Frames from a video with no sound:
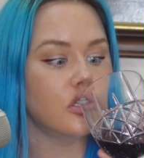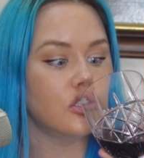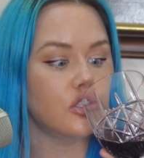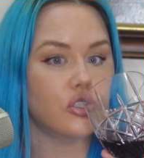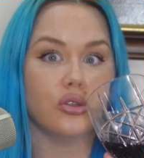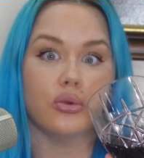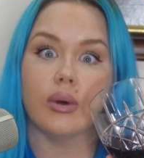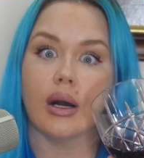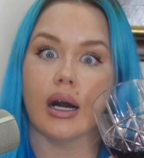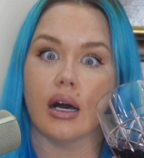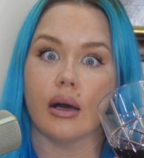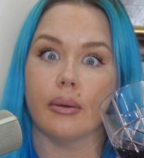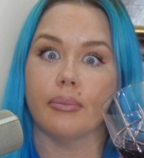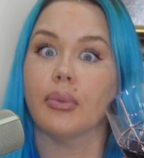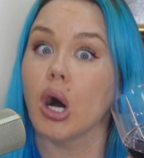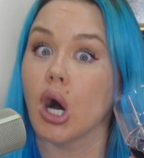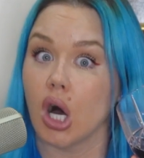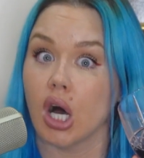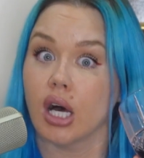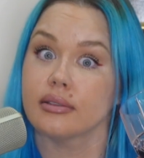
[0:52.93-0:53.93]
to
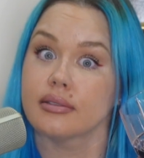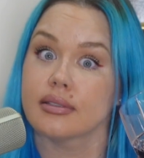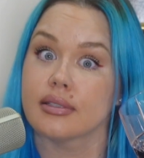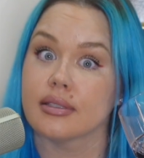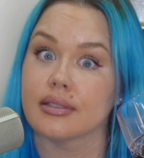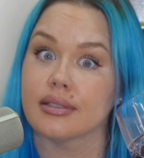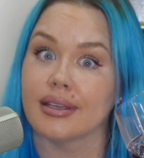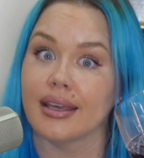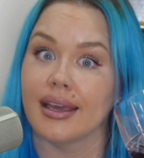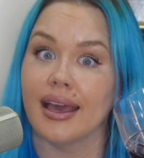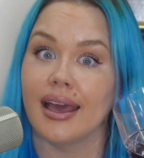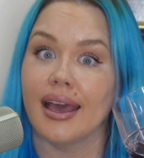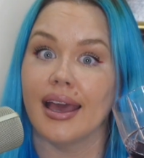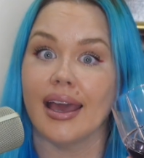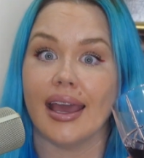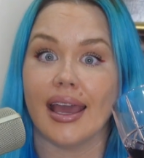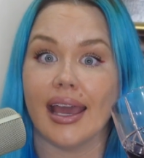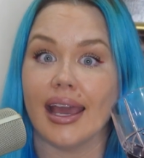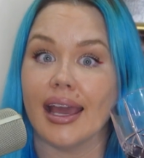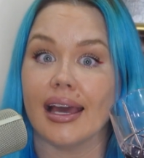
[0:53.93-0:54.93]
pause
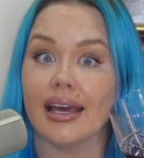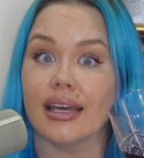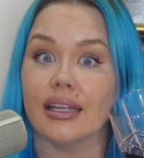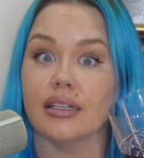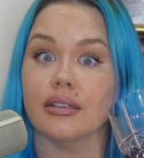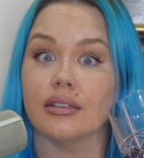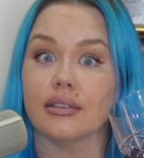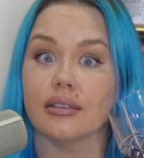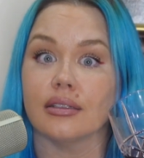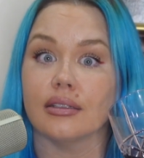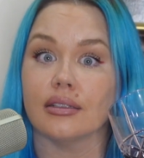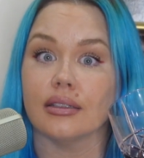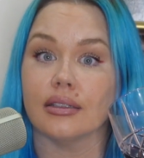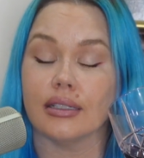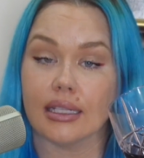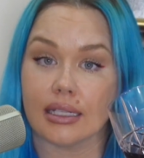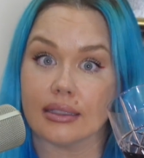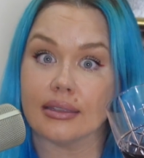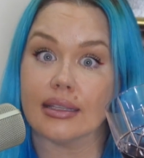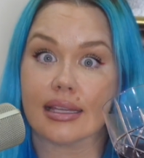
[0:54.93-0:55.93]
and
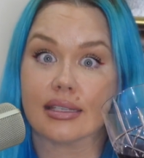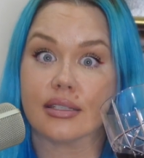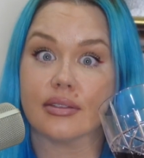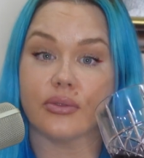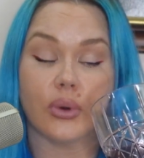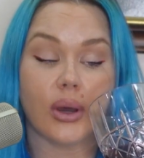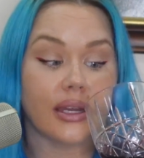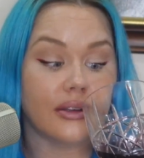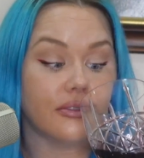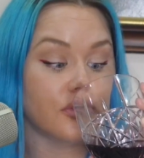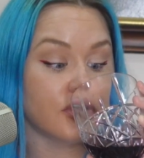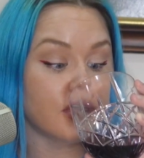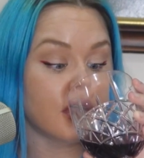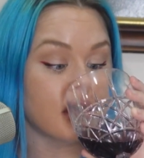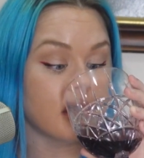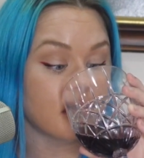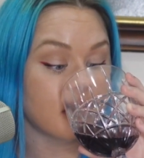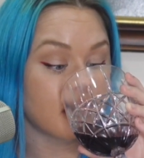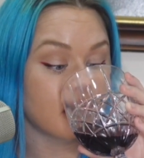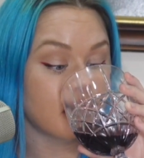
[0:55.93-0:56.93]
get a glass of wine for
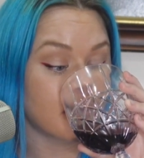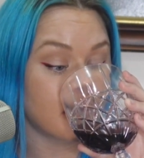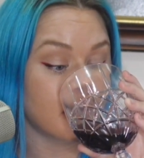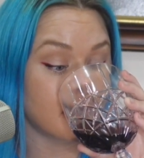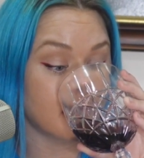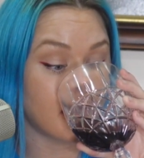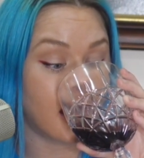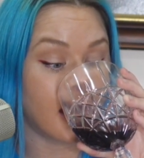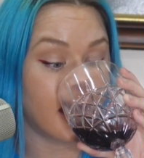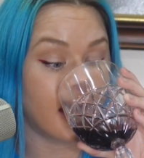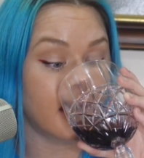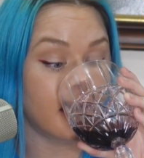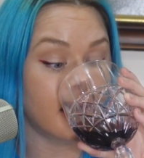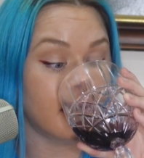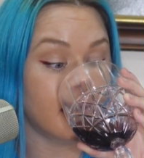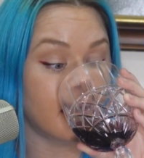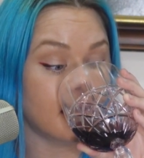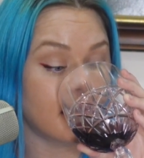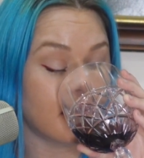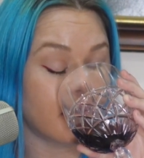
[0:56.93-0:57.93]
this, because
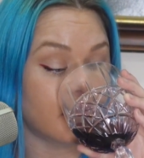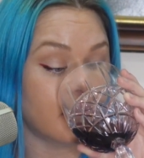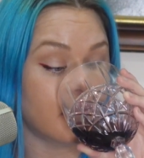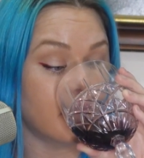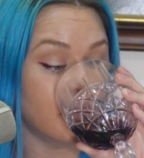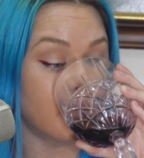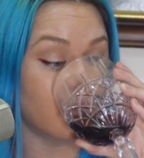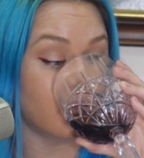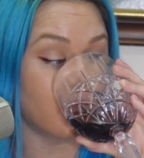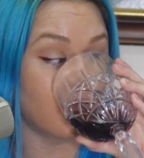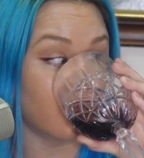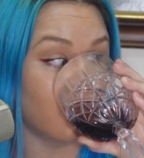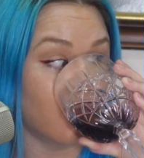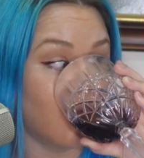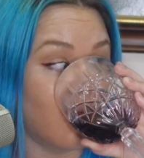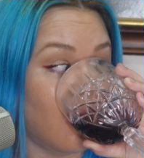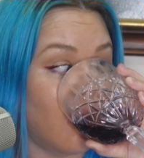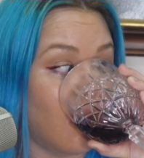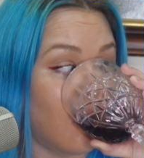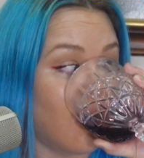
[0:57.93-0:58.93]
I definitely need one.
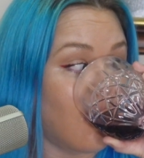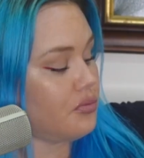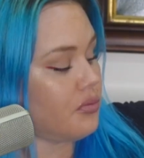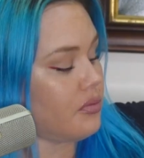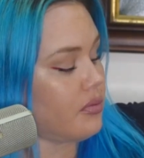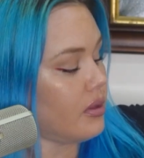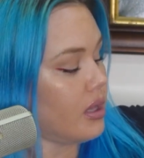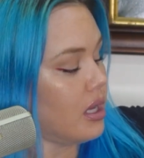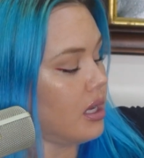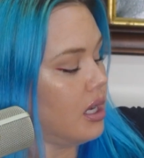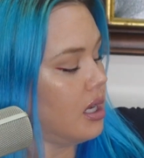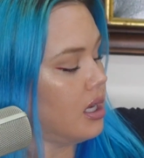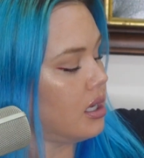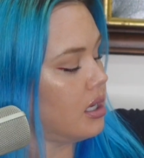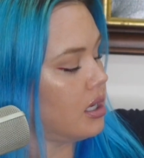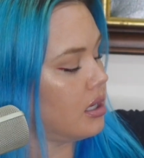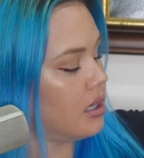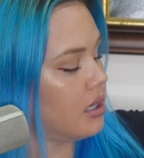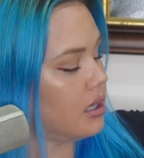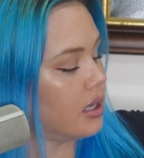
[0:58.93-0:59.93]

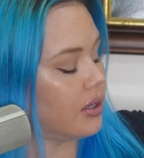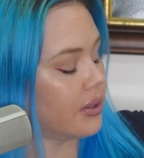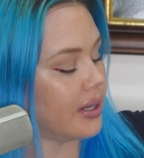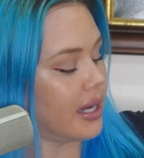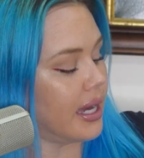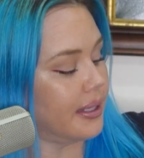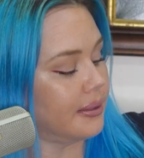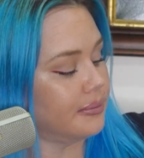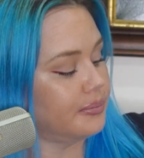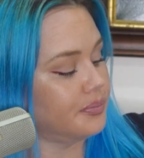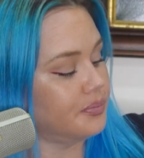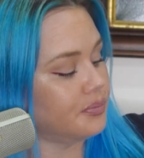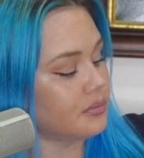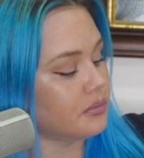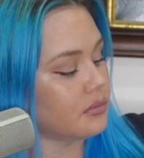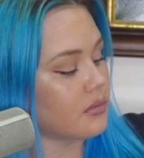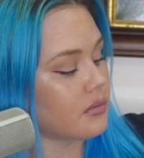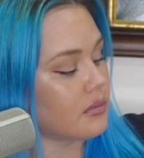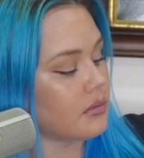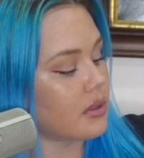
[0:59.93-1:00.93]
Okay,
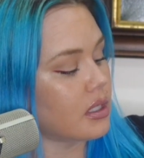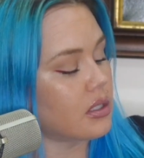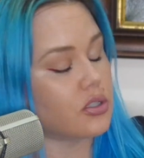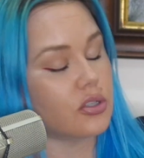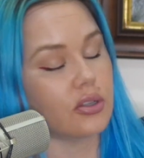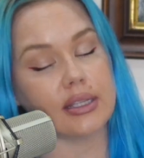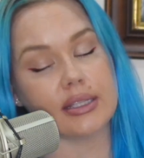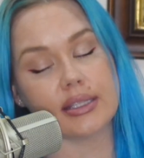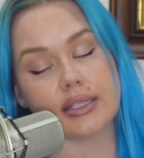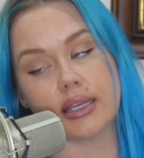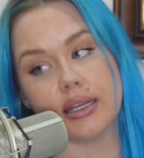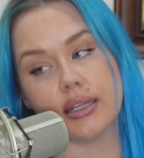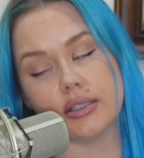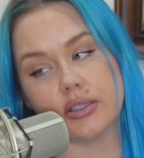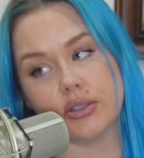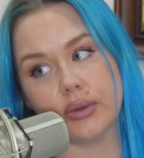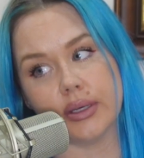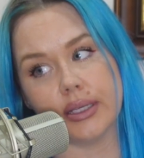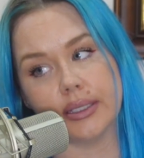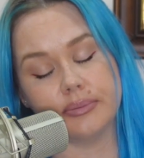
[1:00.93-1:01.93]
so let's get
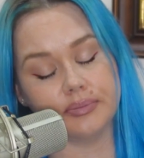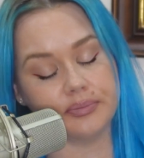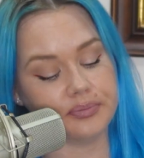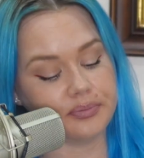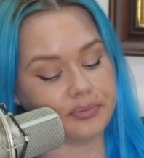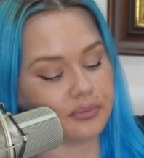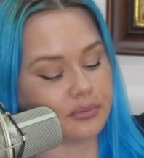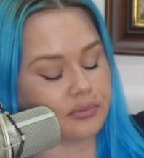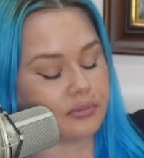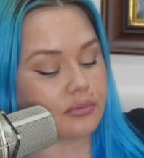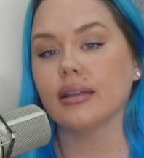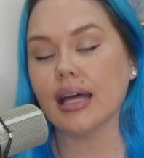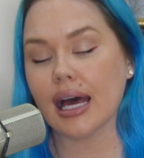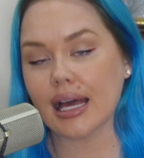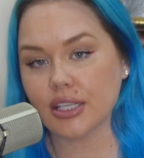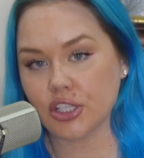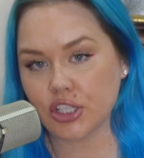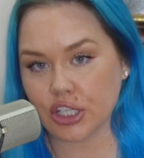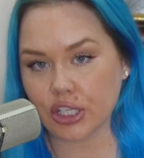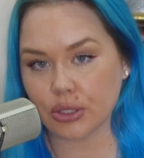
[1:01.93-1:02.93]
into it.
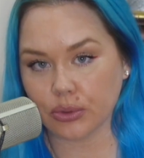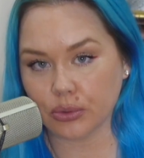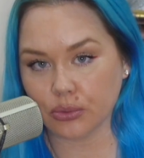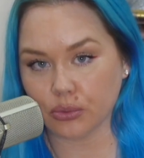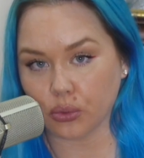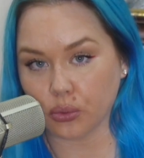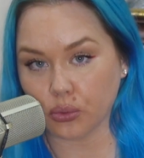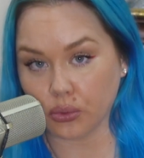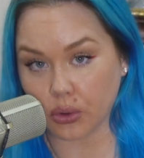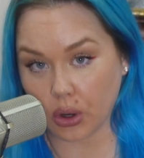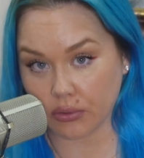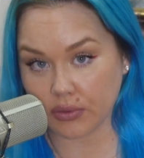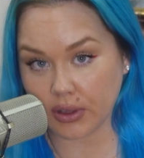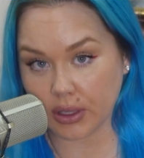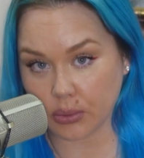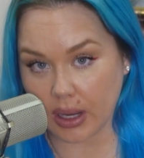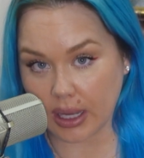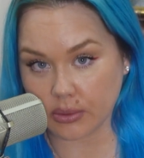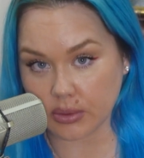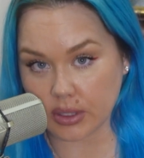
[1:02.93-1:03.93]
Last year when Roe v. Wade